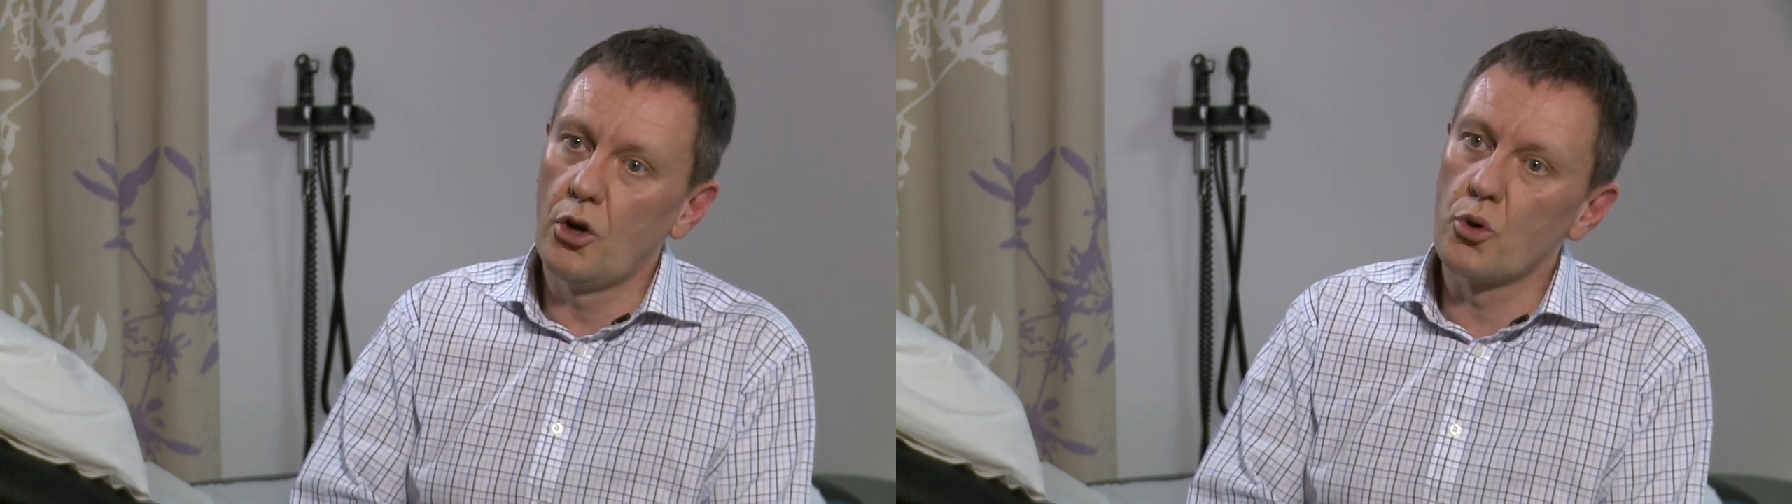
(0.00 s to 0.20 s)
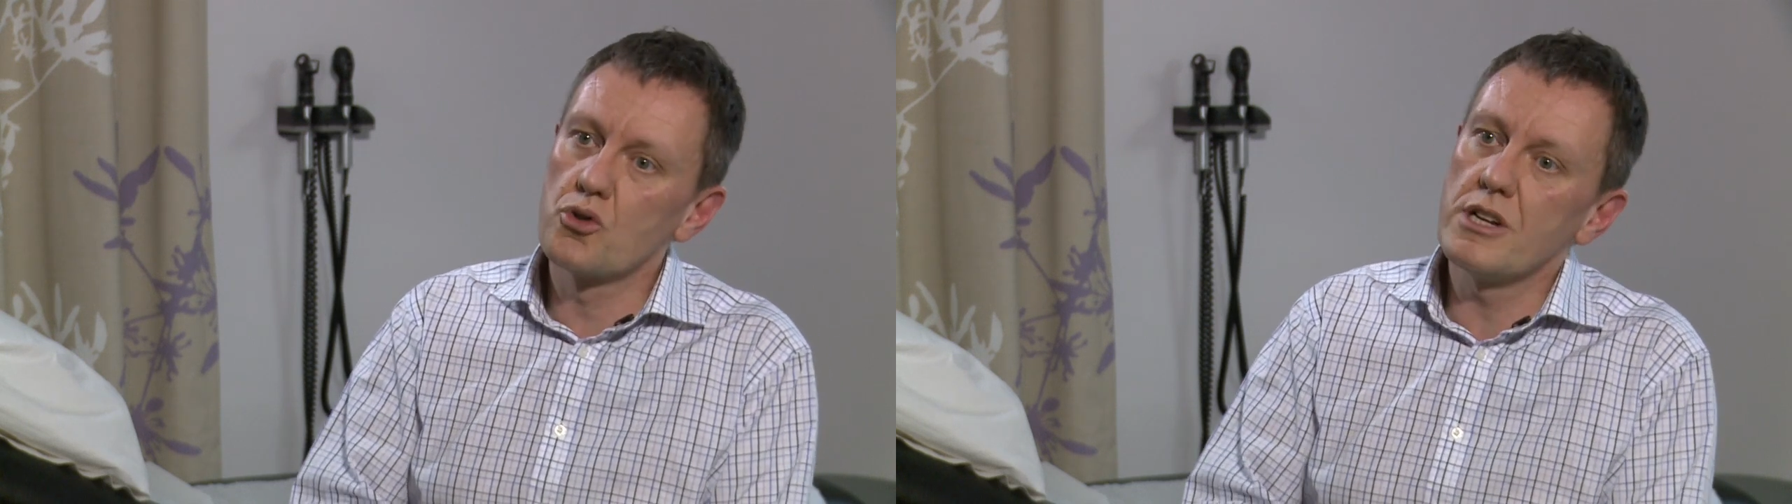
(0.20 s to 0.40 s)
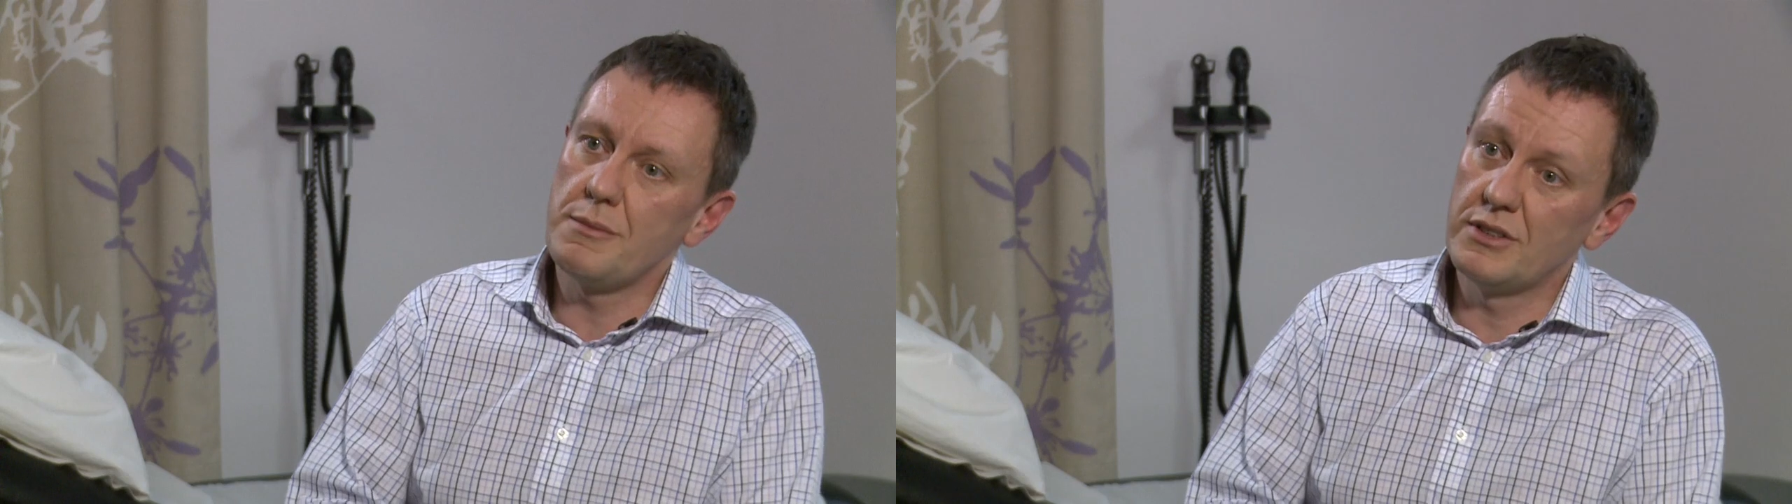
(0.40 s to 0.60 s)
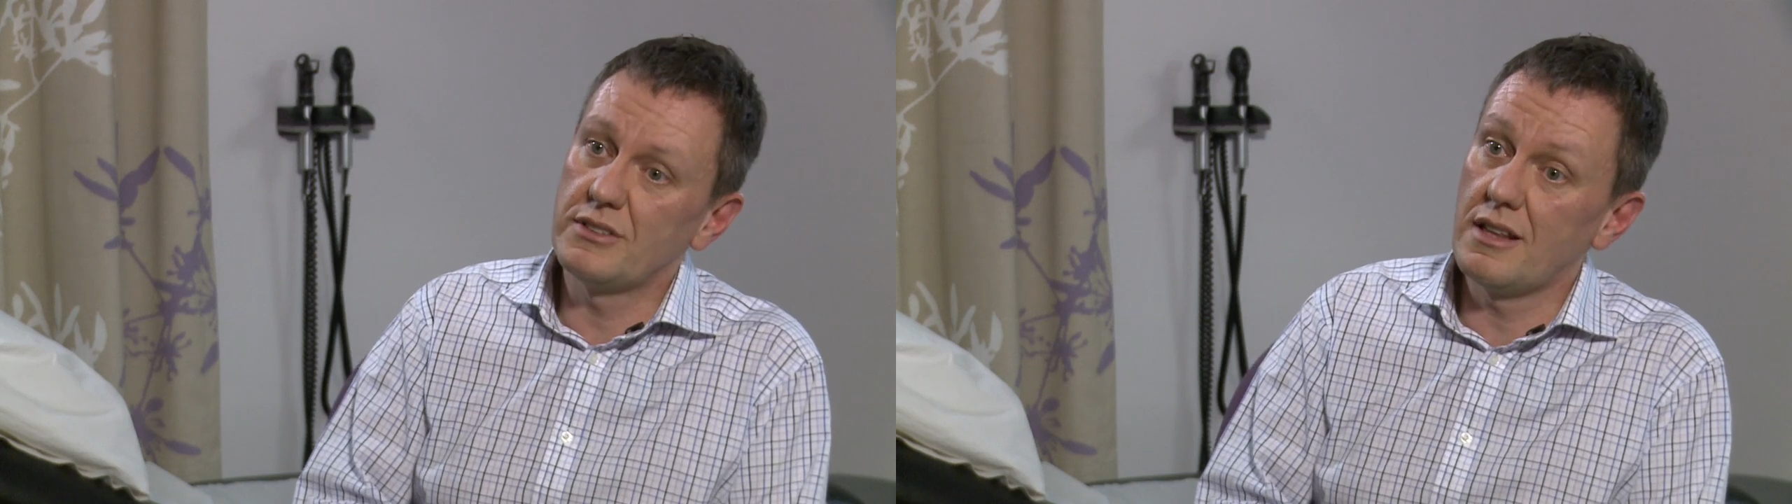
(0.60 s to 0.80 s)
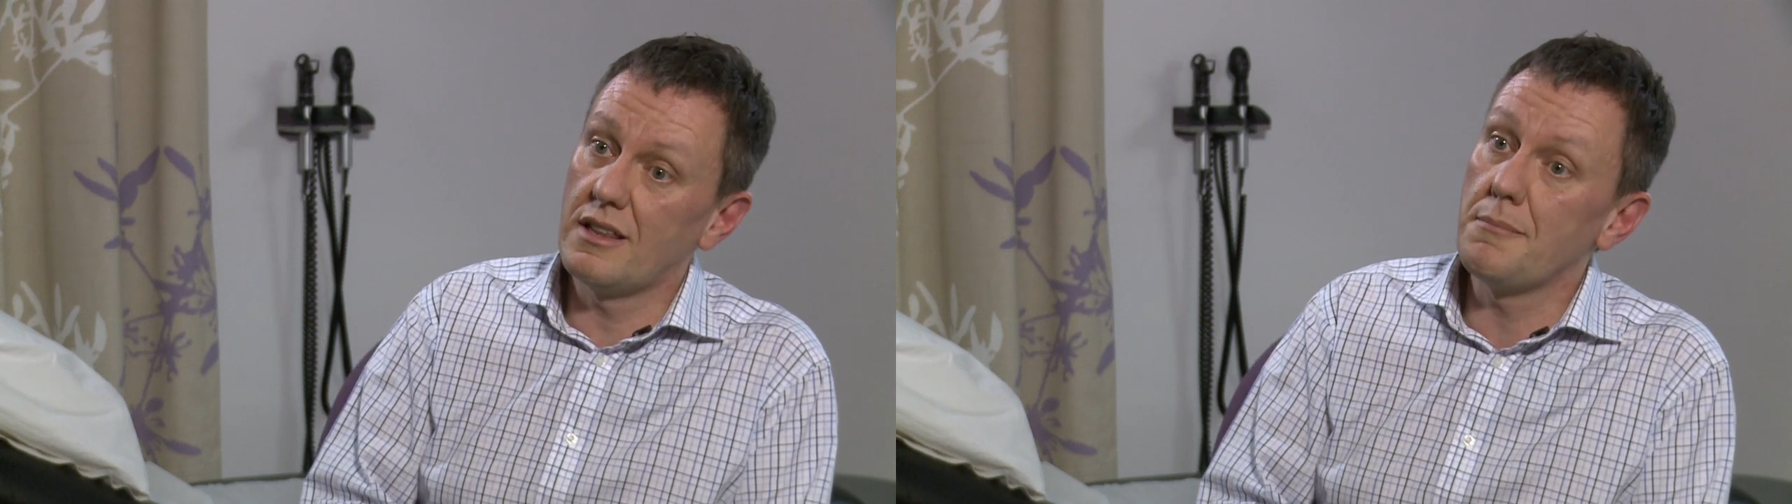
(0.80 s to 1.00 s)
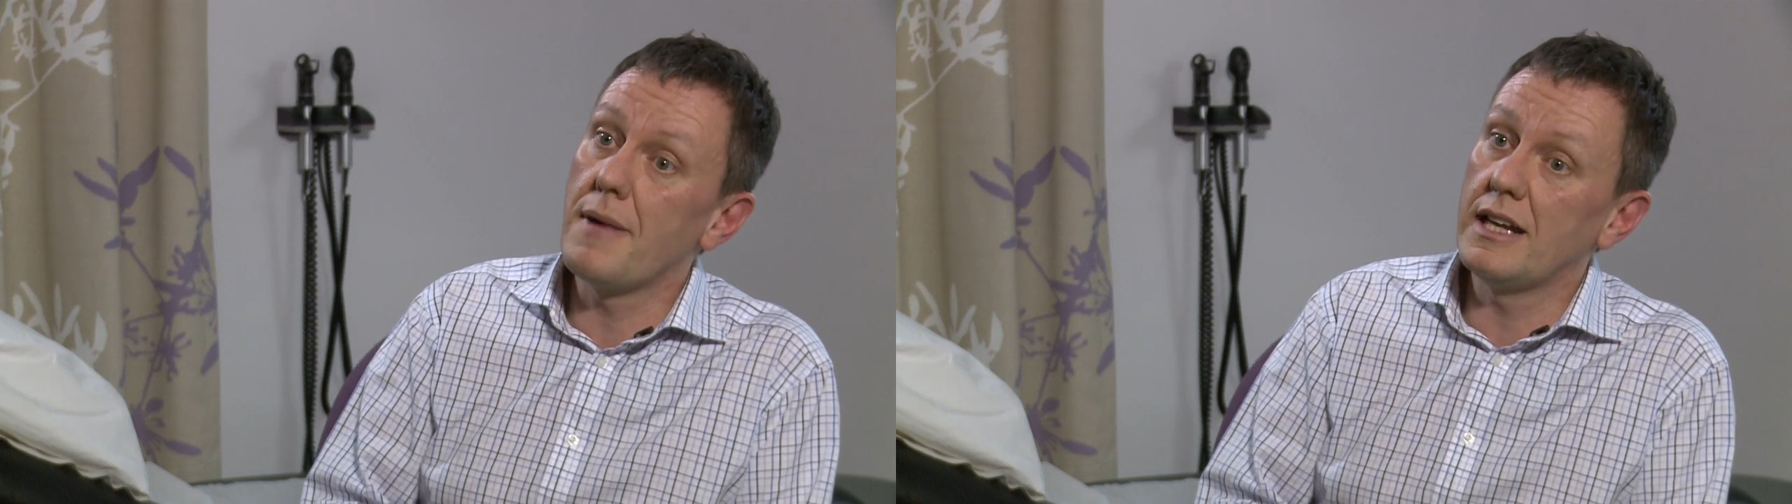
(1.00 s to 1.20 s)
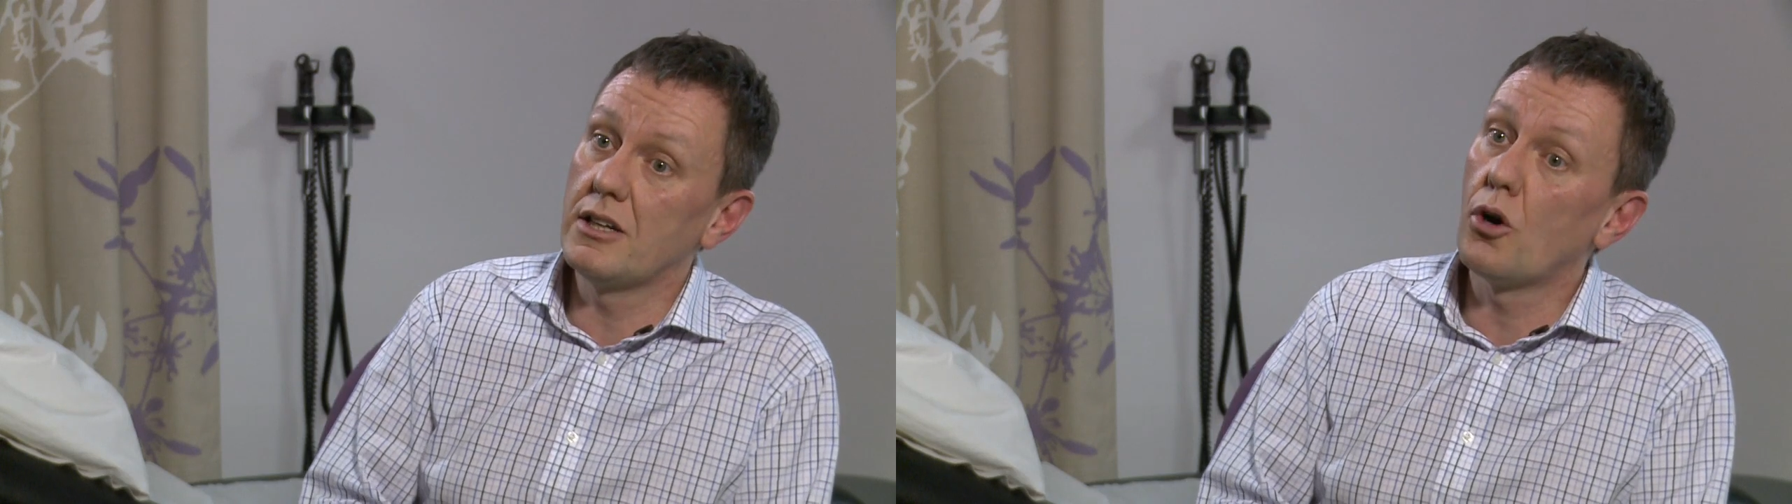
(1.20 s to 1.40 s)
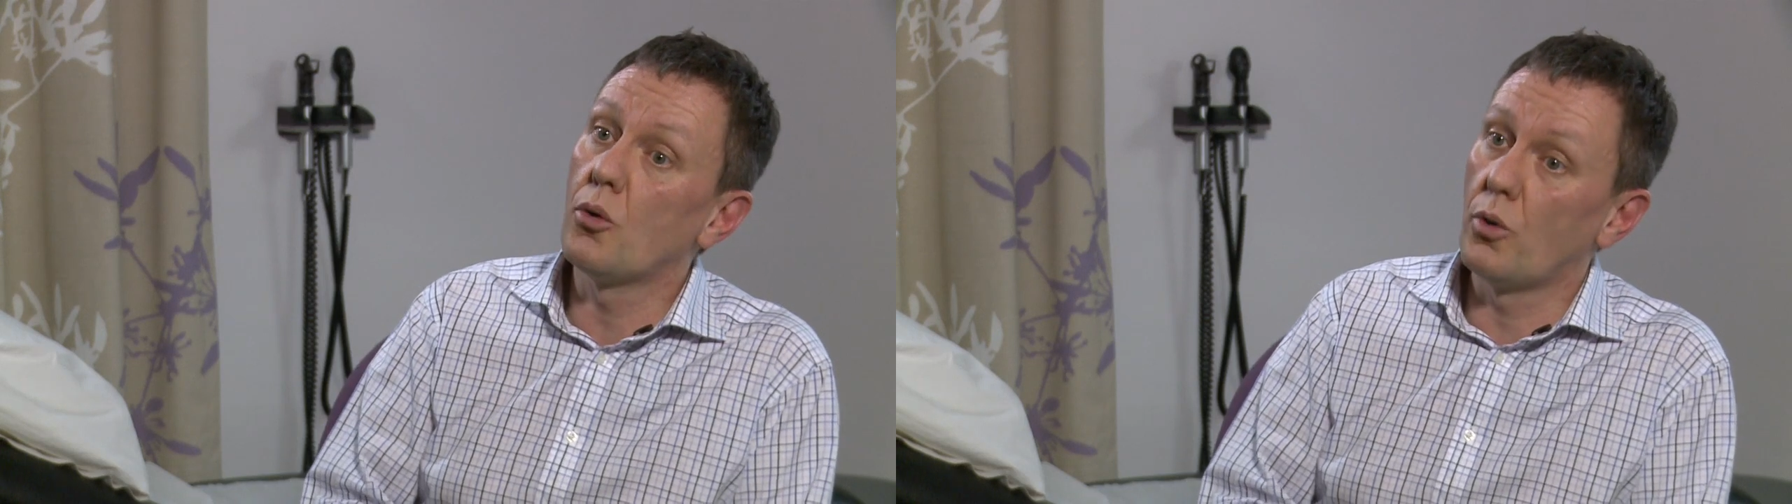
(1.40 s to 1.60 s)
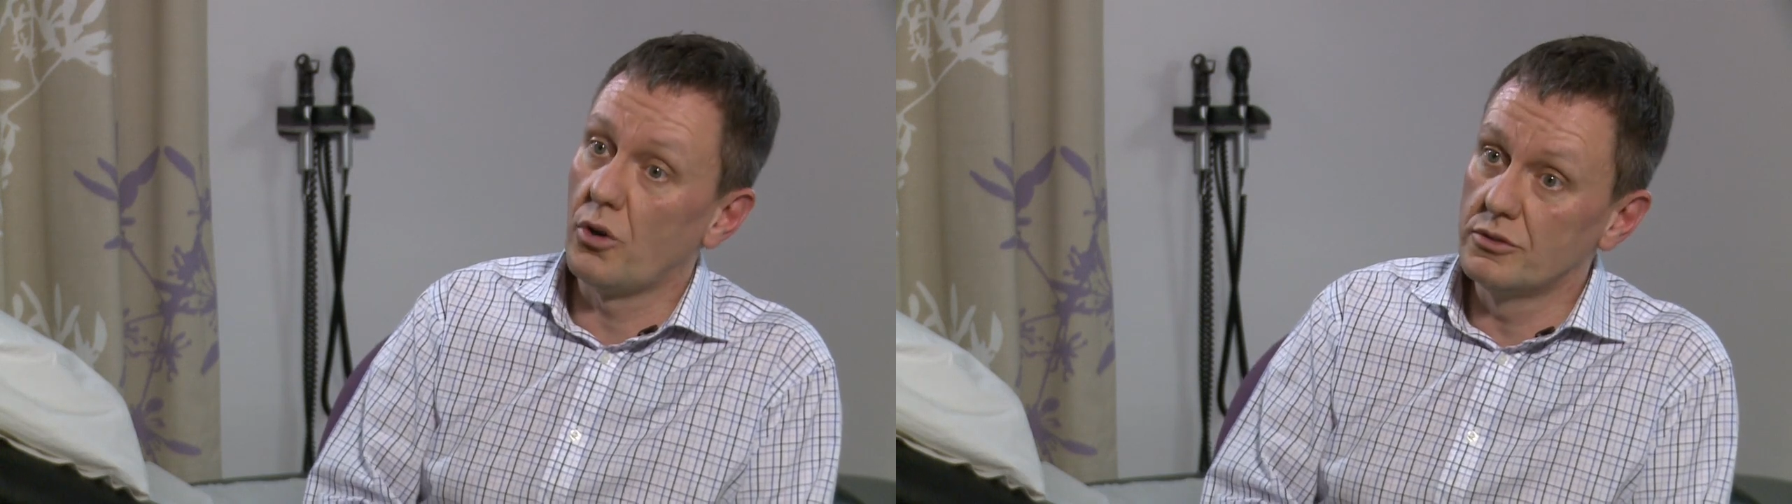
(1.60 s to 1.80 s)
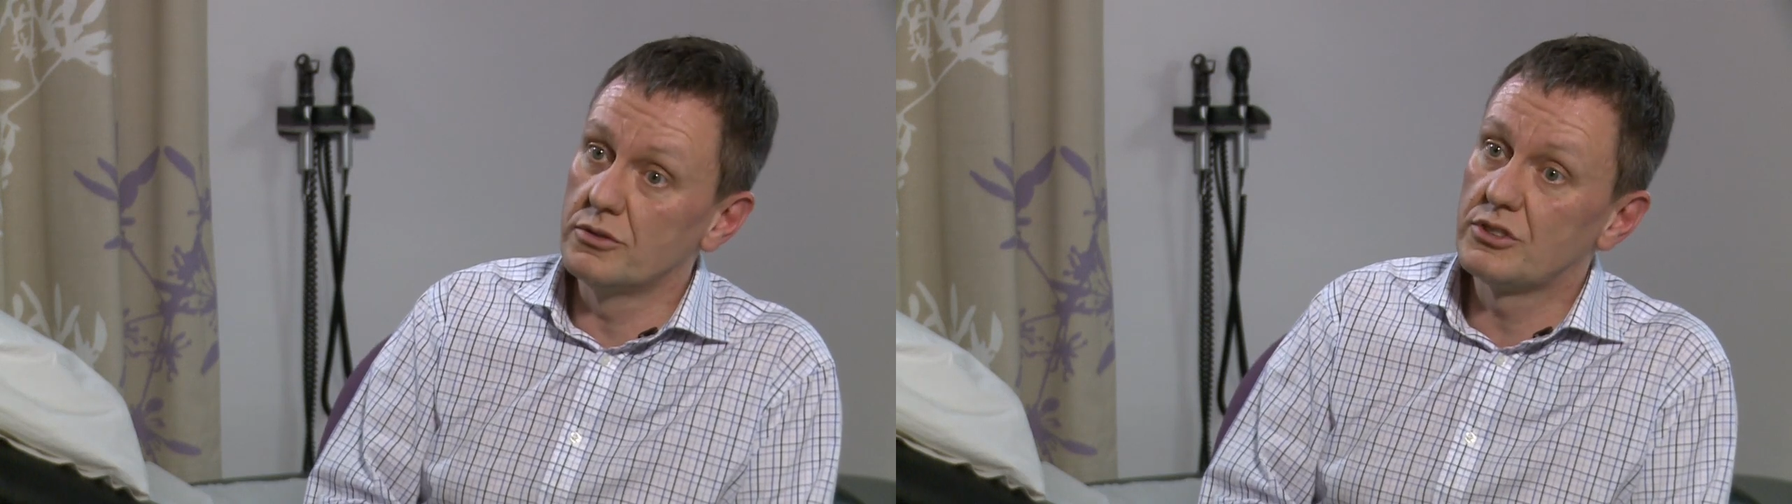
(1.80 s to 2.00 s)
or treatments that they may not
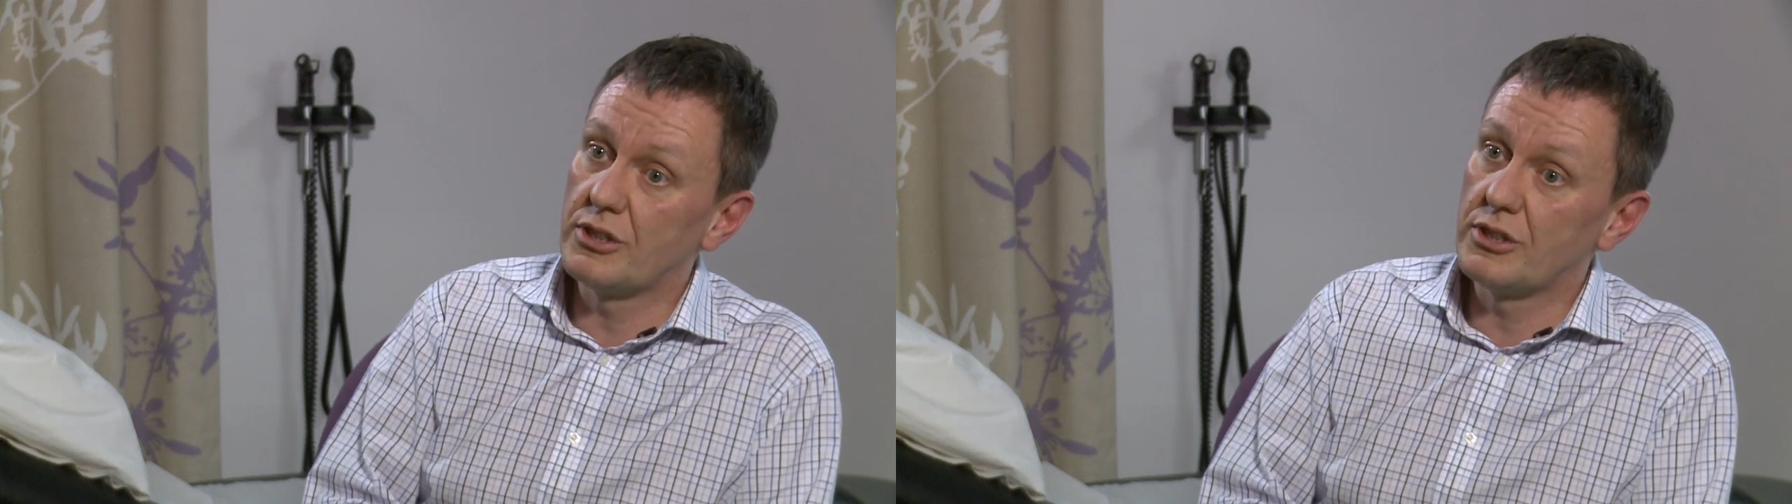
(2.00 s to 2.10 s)
want,